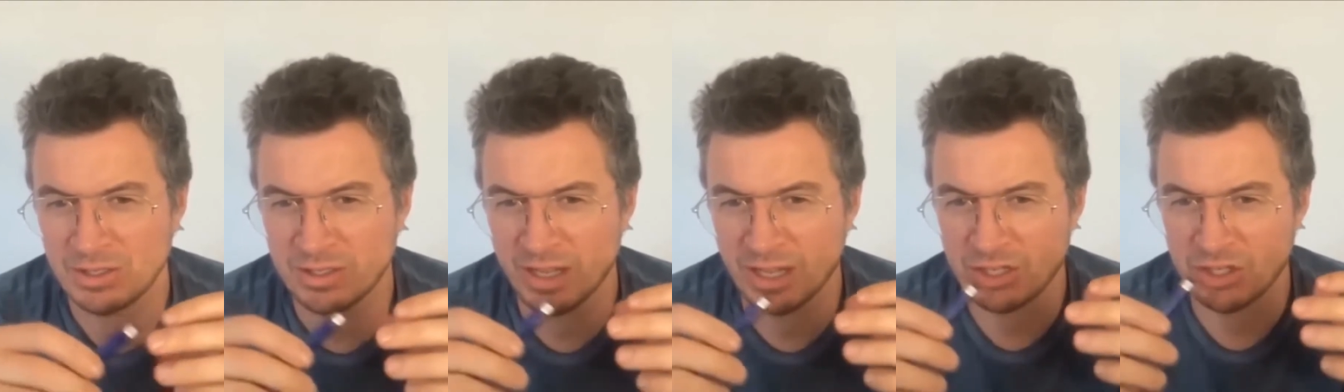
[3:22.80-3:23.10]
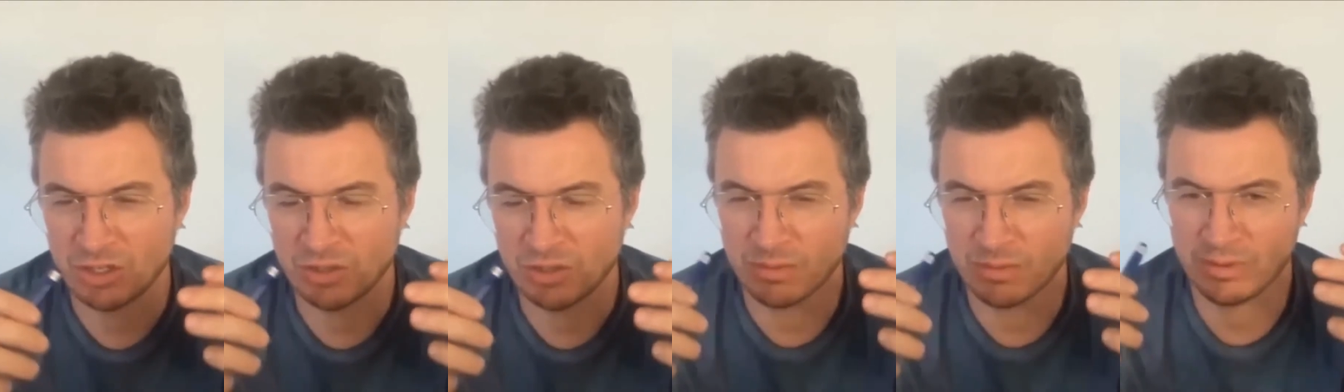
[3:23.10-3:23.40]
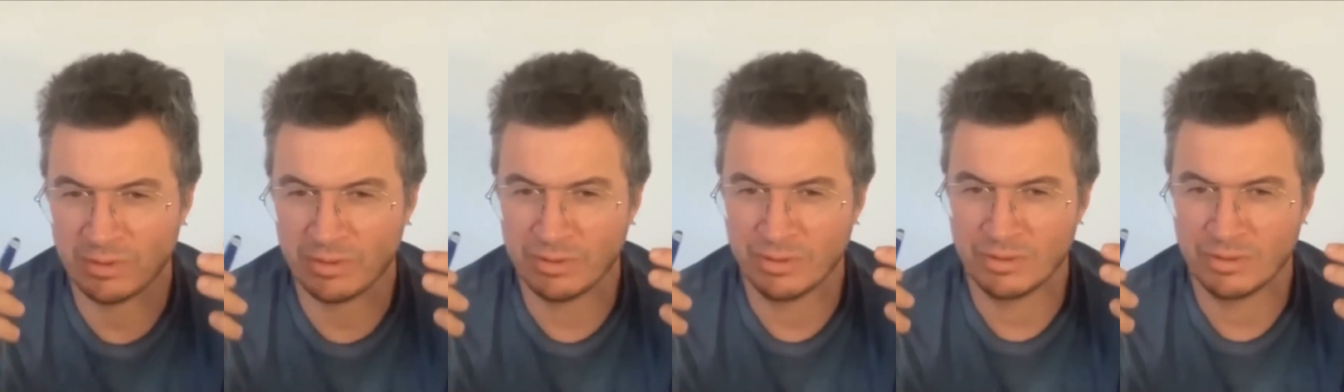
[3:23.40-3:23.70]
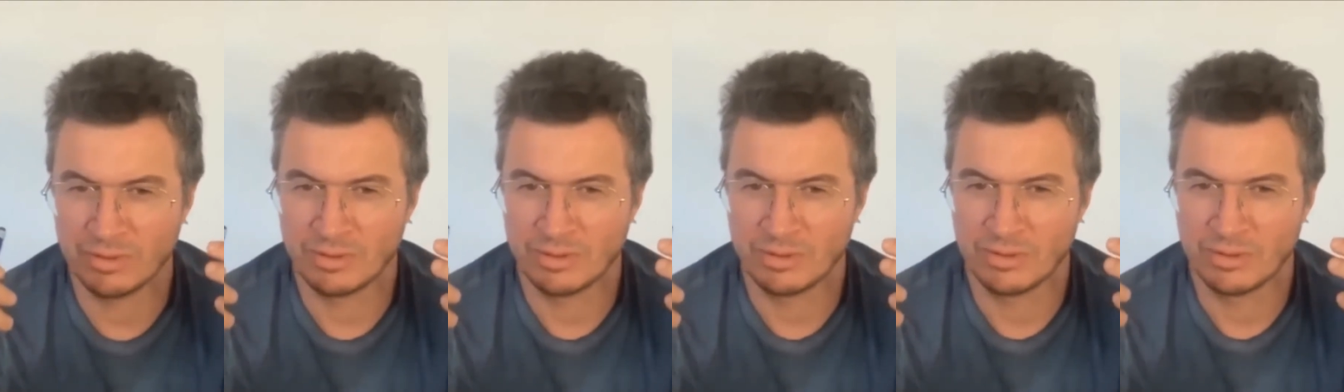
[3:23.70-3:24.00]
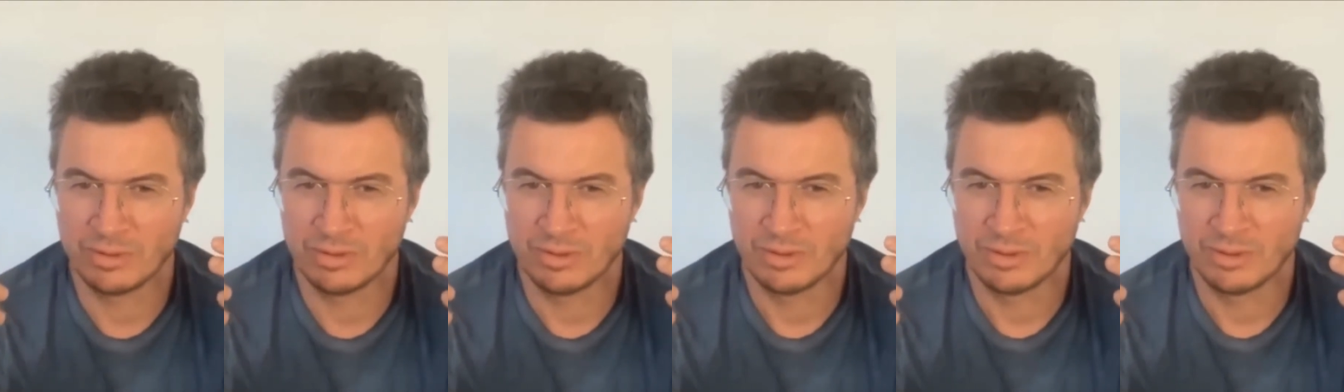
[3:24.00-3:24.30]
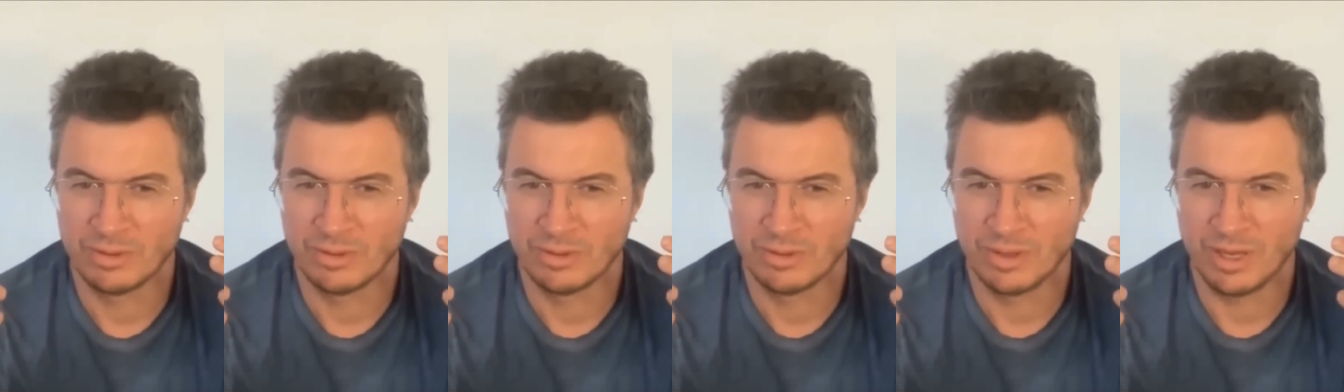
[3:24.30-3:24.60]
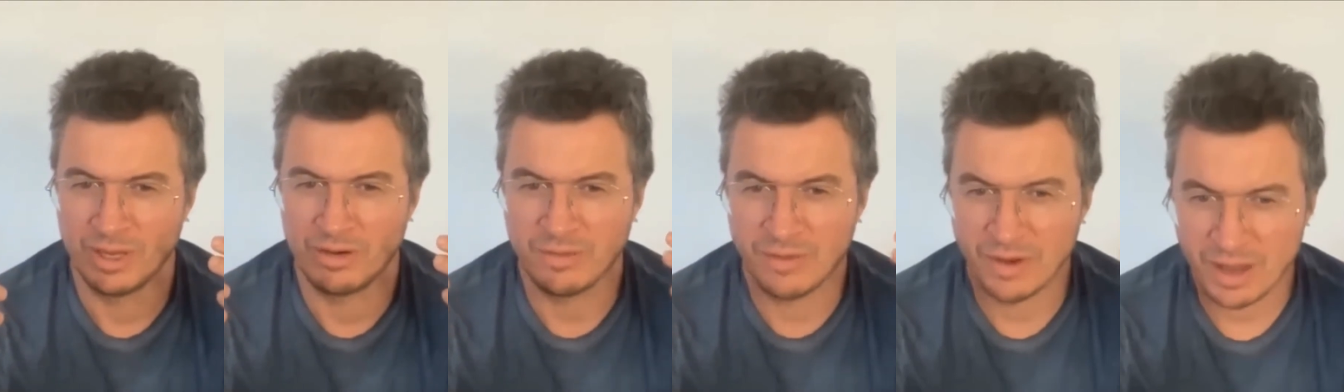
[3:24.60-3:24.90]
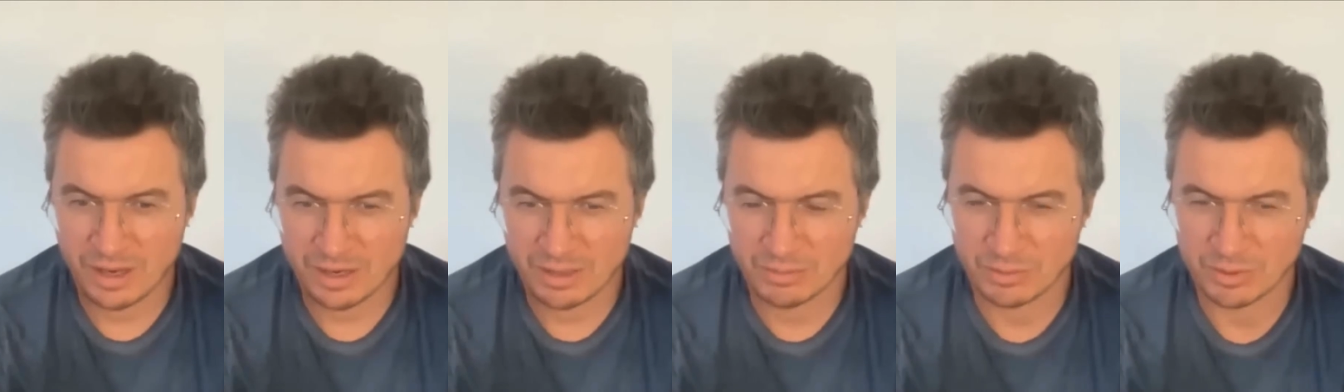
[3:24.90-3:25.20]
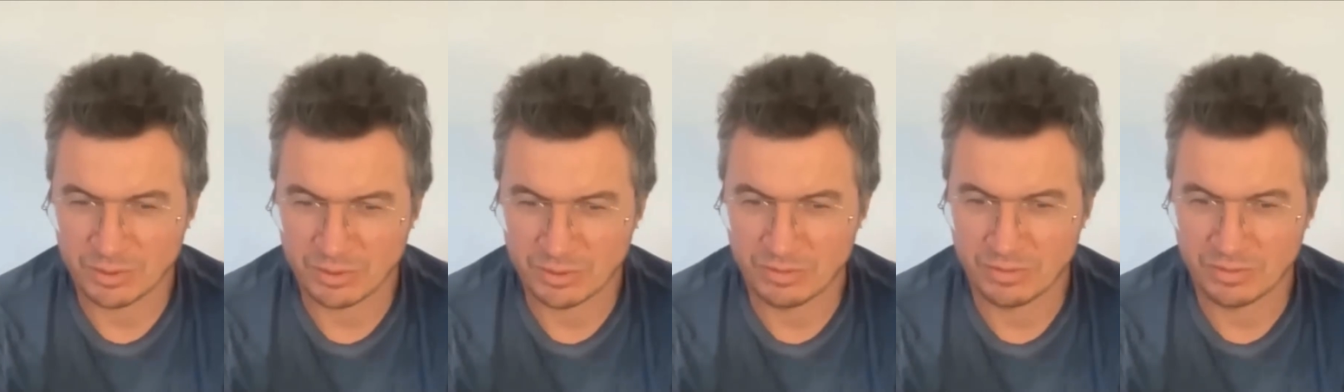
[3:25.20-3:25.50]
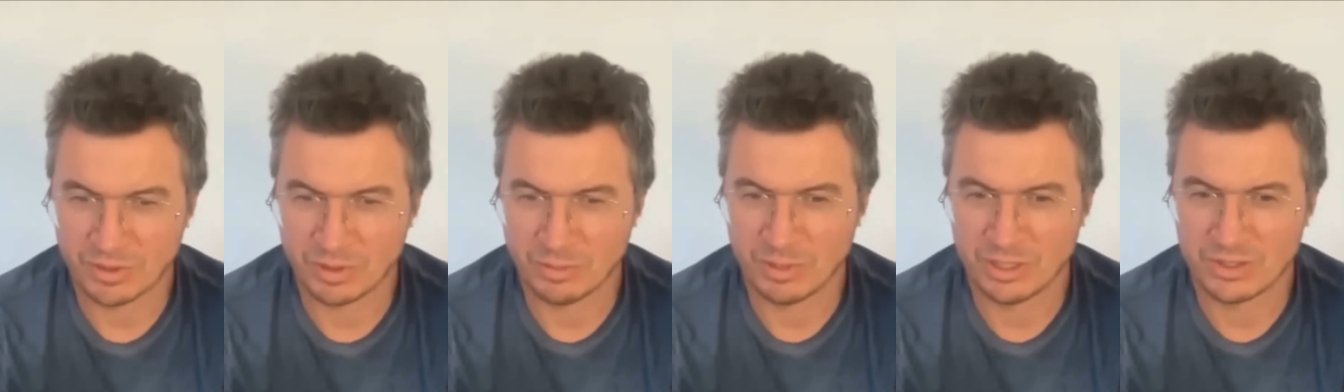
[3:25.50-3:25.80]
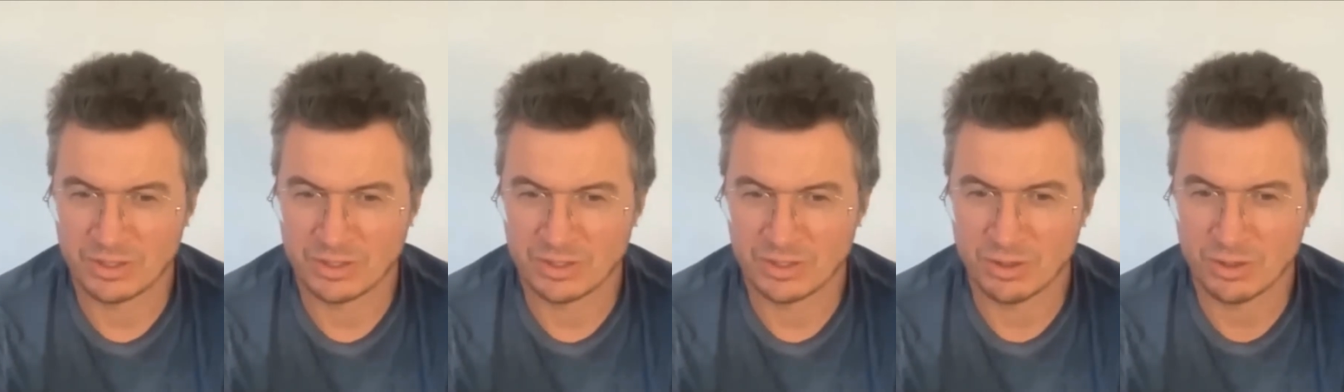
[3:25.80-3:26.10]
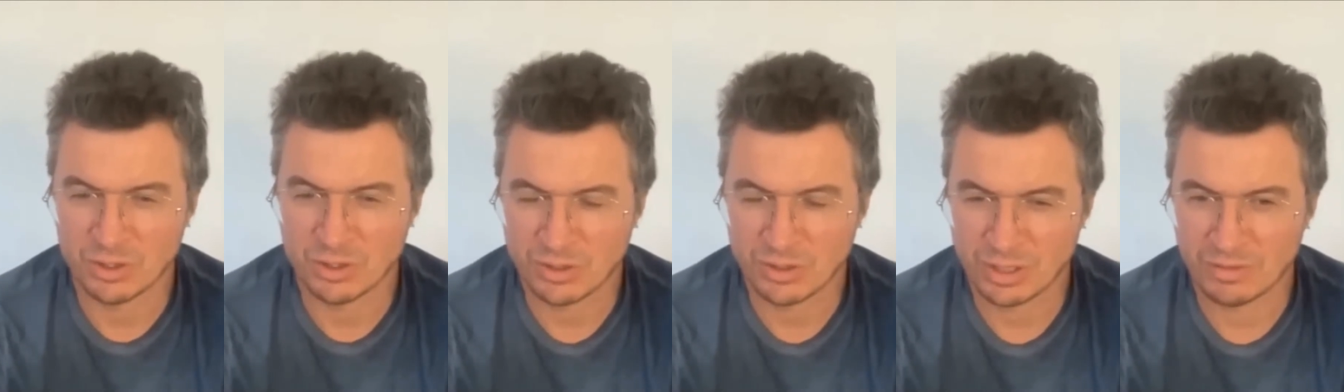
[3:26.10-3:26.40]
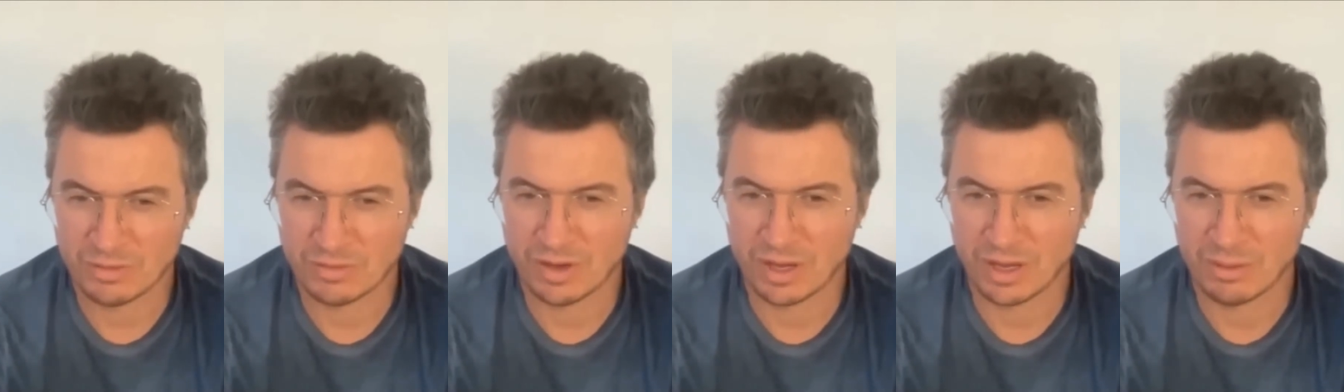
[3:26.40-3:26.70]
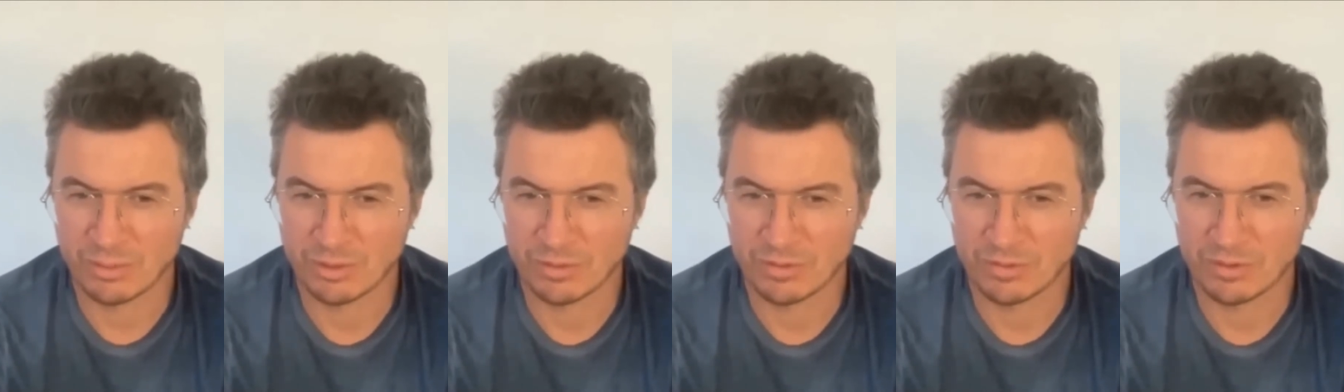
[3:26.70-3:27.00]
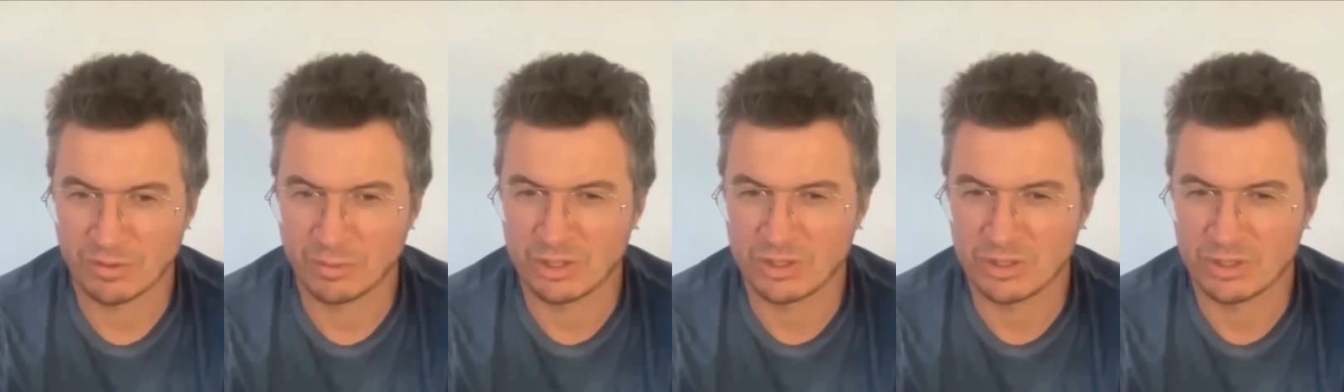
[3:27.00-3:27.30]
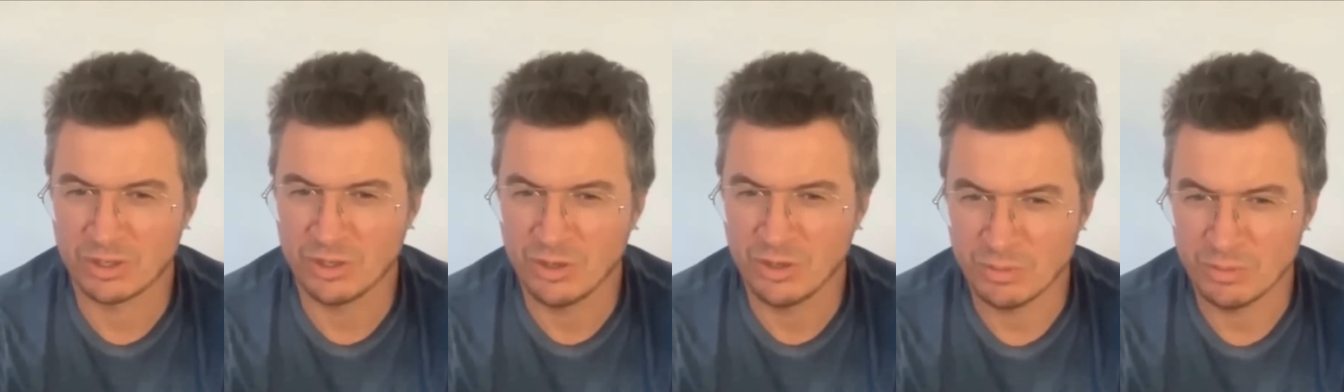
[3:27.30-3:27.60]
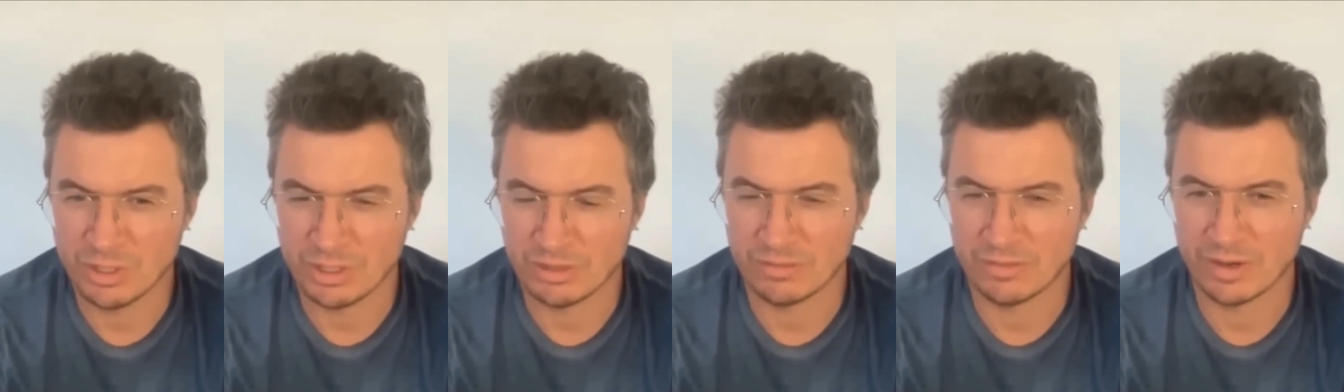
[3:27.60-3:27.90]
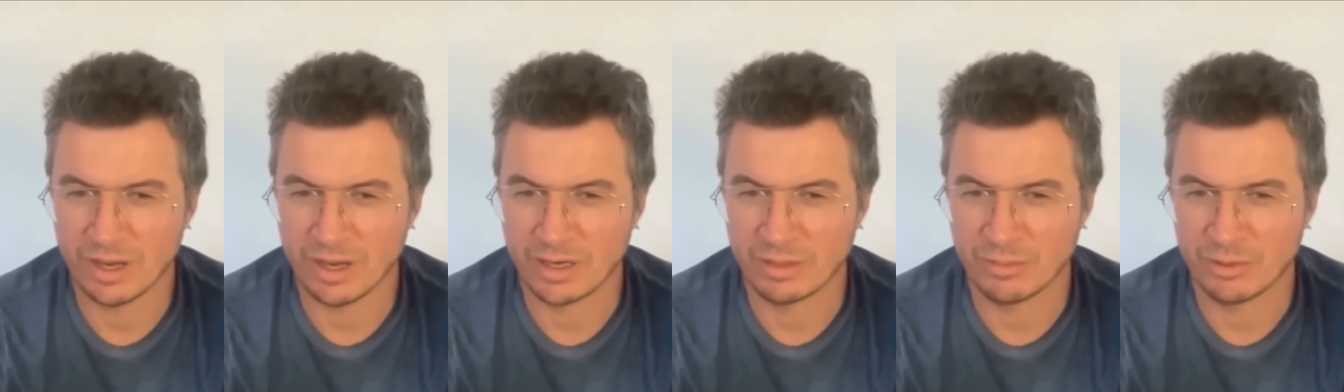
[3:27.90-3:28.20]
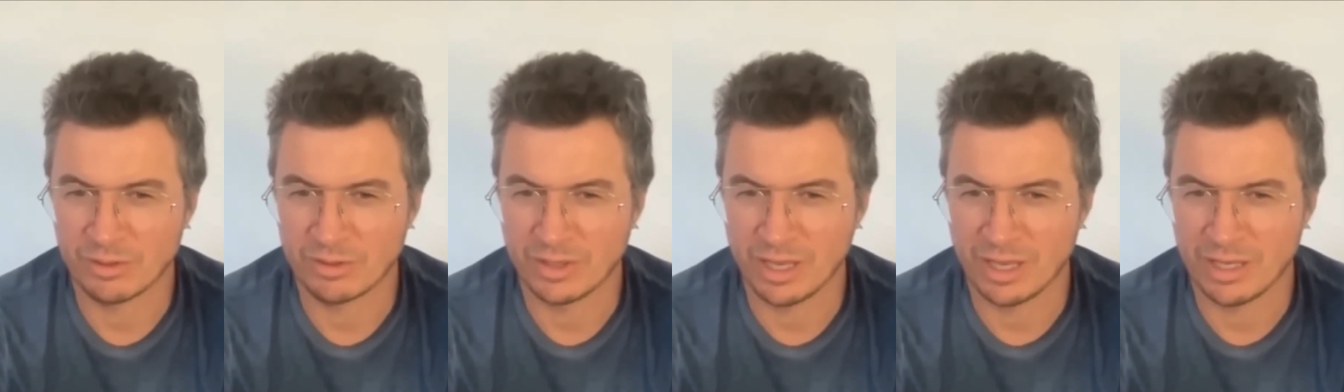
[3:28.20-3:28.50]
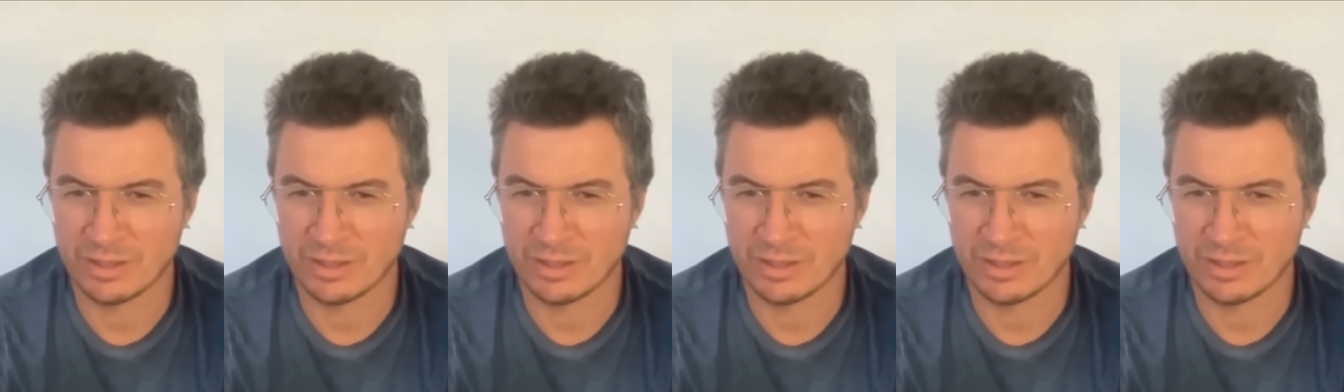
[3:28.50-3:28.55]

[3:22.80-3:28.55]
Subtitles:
natural environment, from its social environment, from its human environment.